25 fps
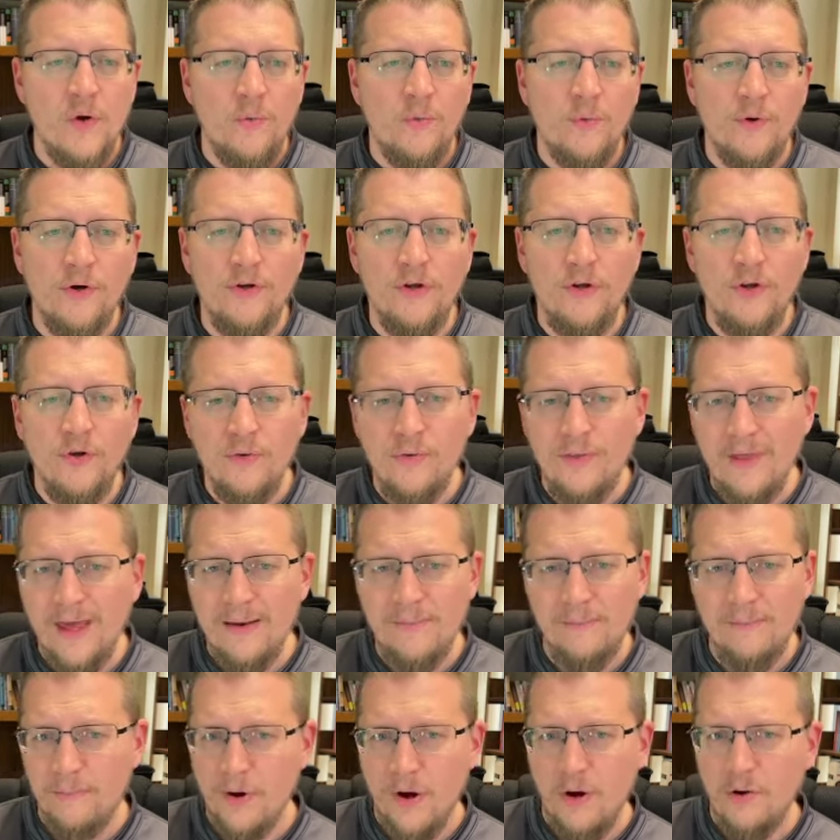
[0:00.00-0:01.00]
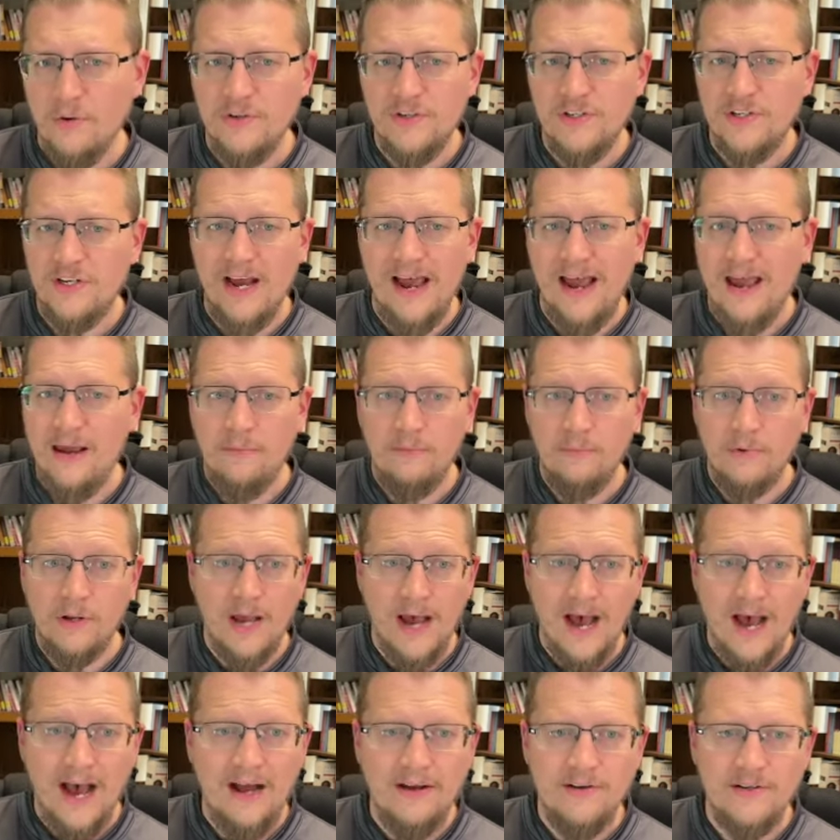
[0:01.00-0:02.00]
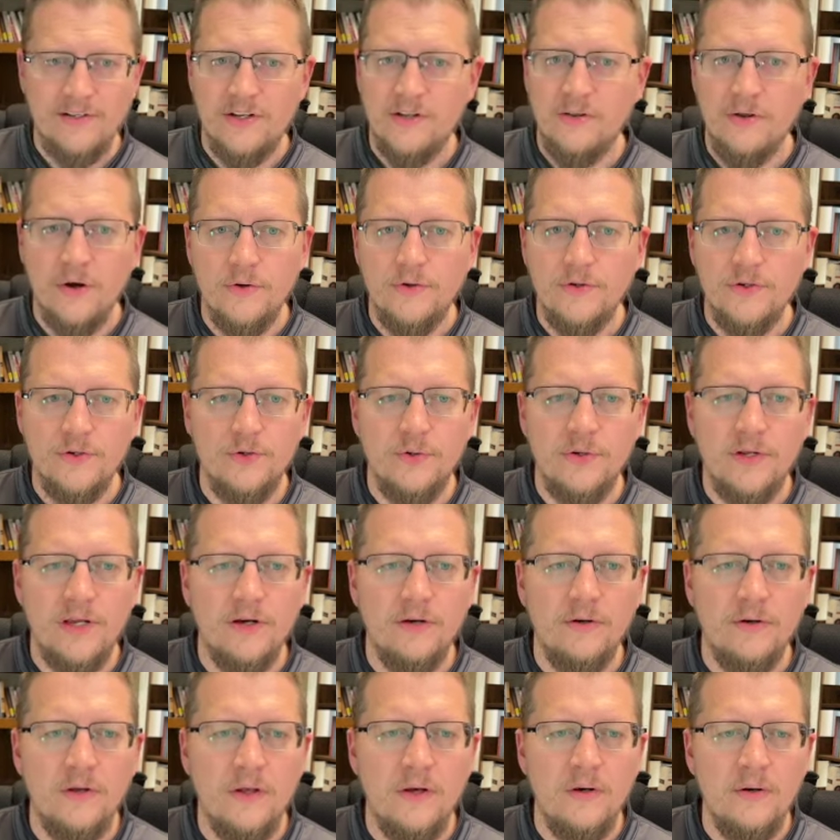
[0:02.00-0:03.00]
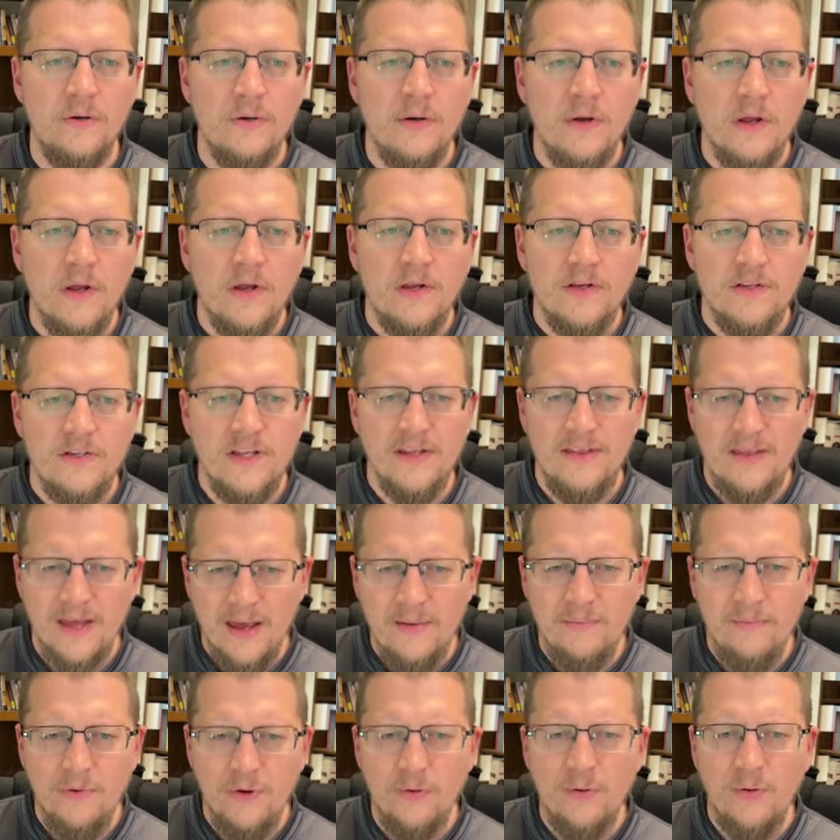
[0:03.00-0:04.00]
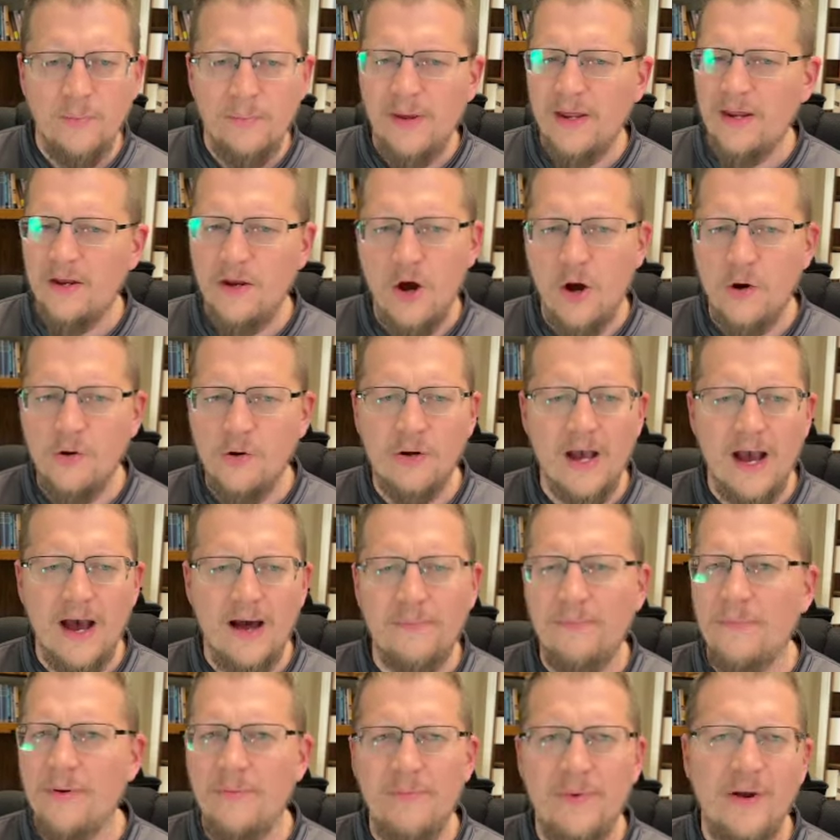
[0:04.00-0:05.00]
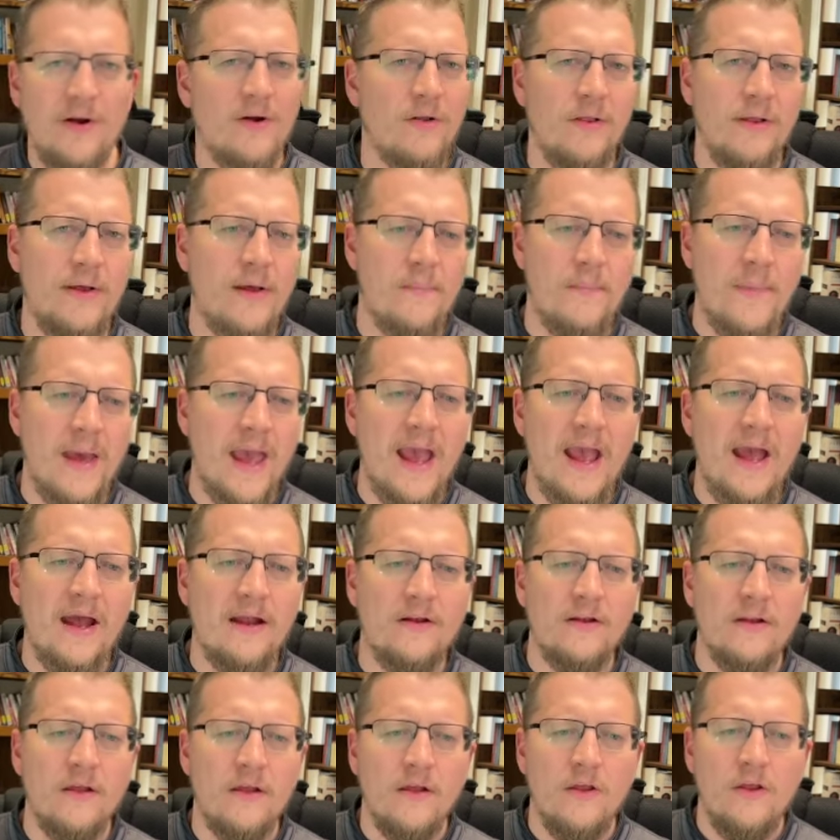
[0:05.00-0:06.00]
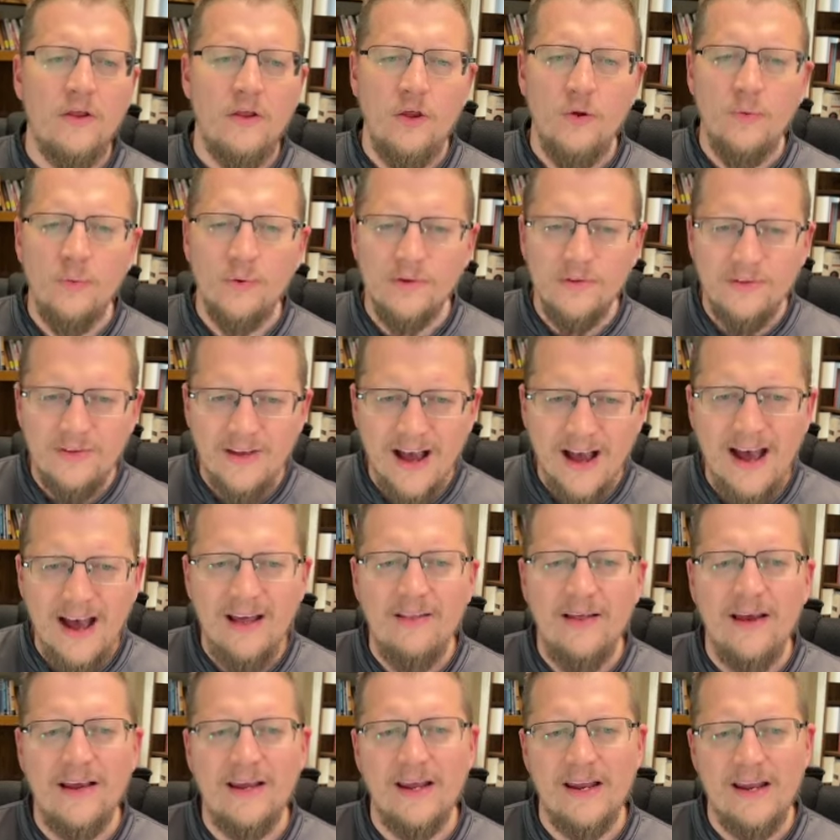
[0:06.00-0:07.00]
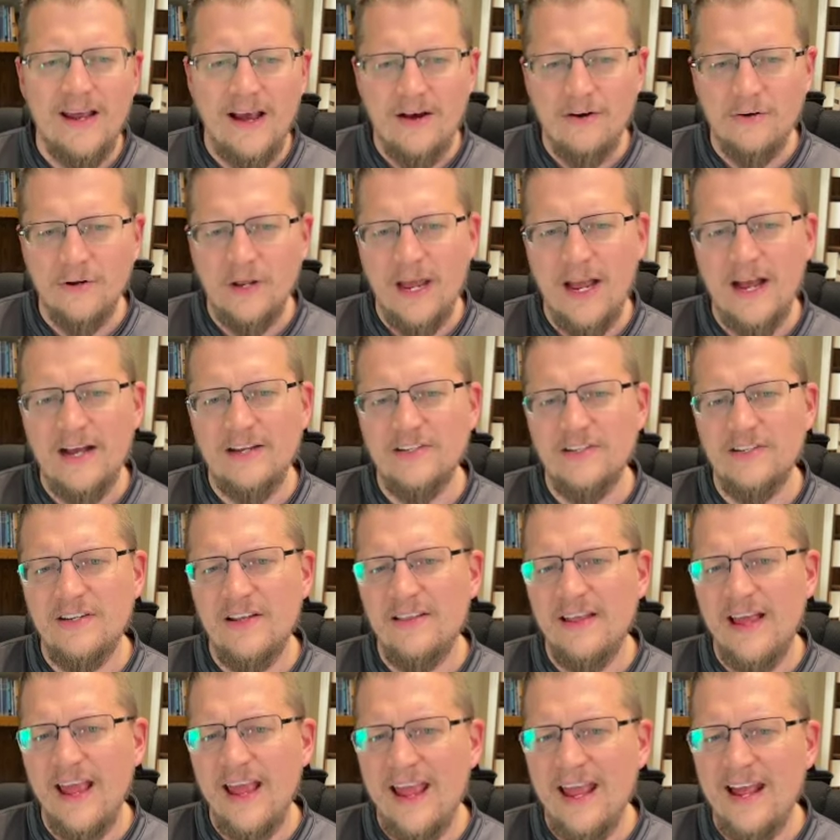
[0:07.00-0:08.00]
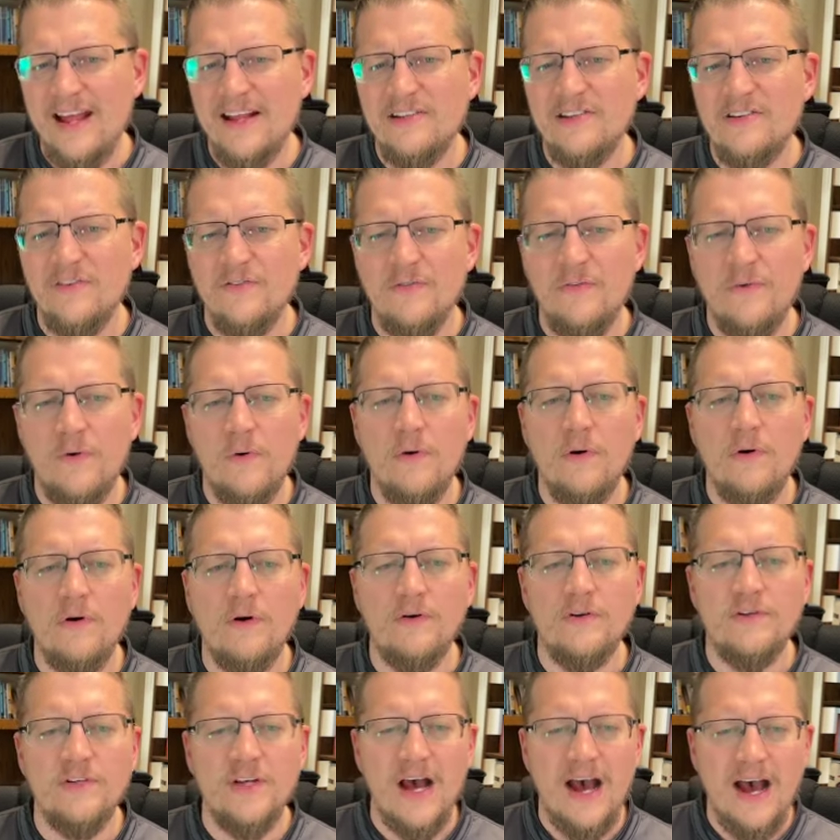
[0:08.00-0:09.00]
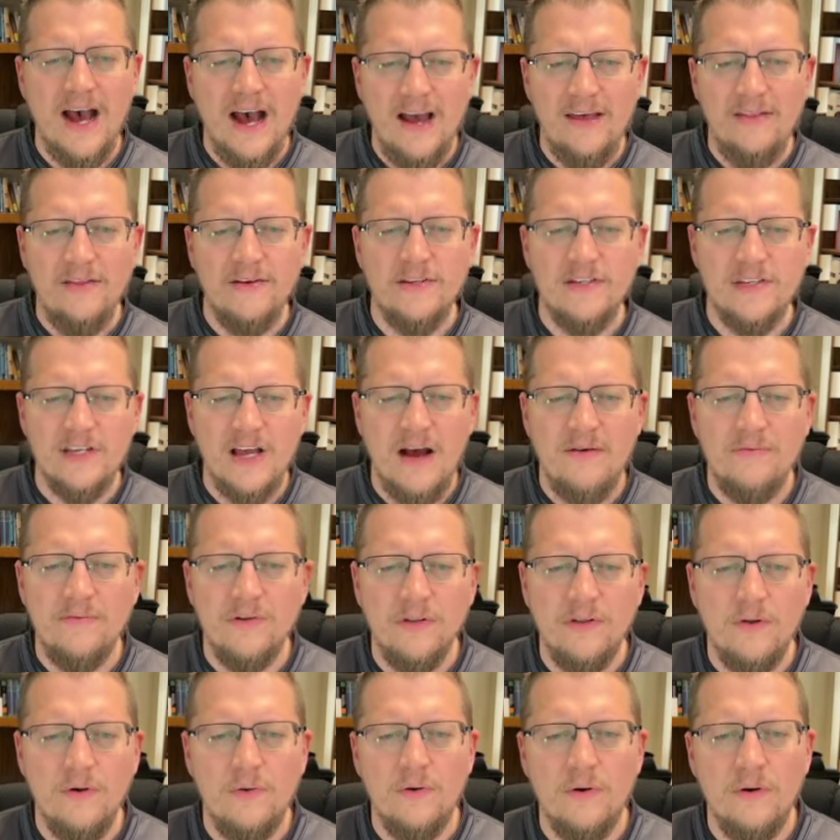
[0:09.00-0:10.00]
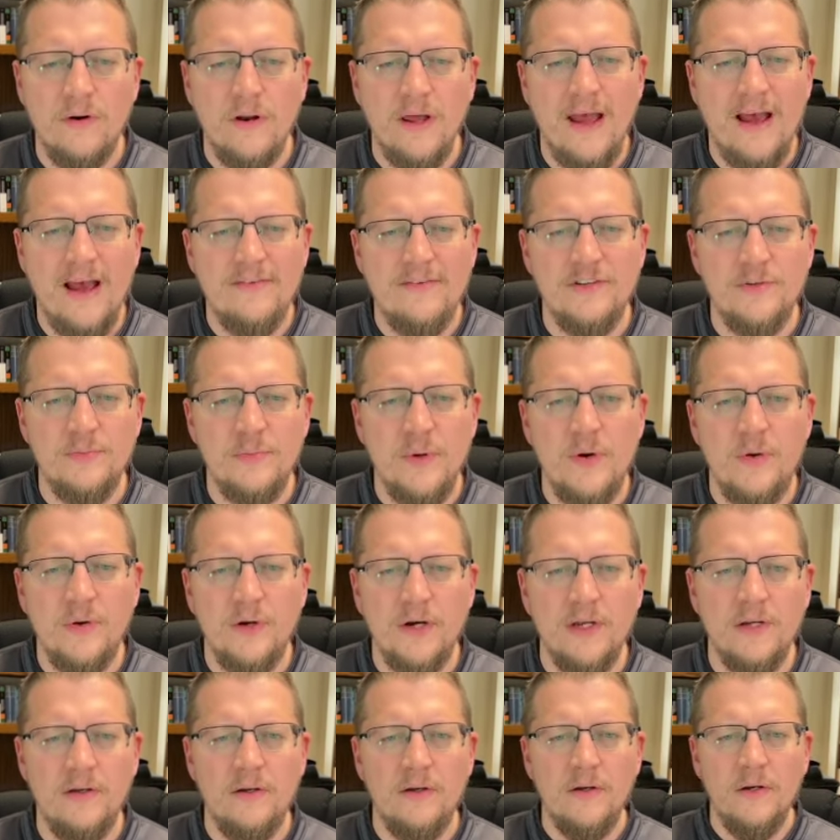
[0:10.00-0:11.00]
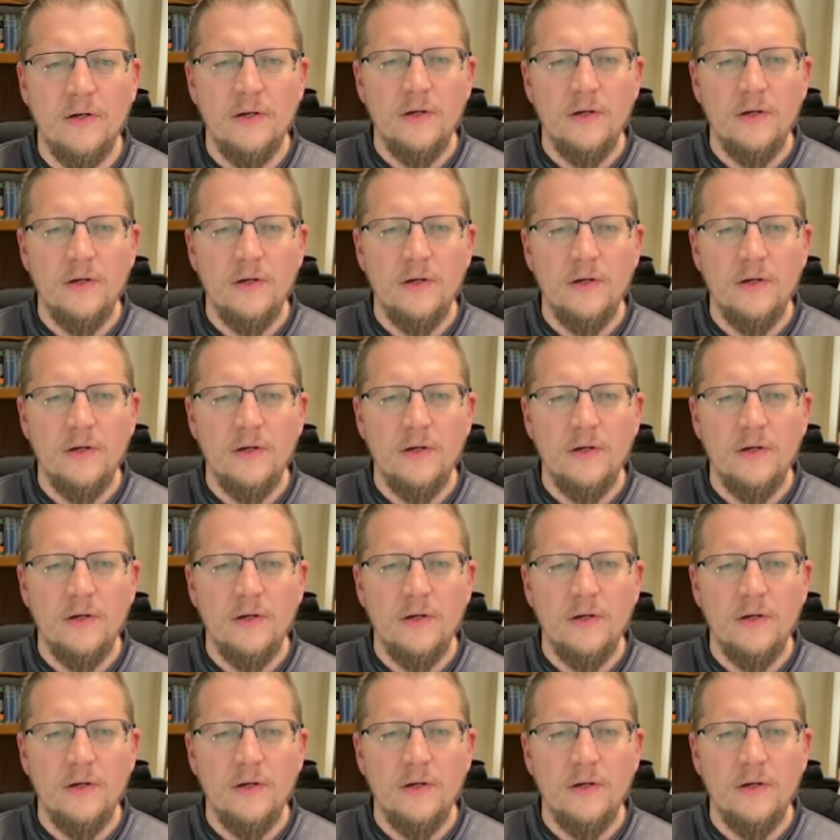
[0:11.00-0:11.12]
Will you then boast, 'I am God,' to those who kill you? To them you will be no God, but merely a man. You will die like an outcast at the hands of foreigners. I, the sovereign Lord, have spoken."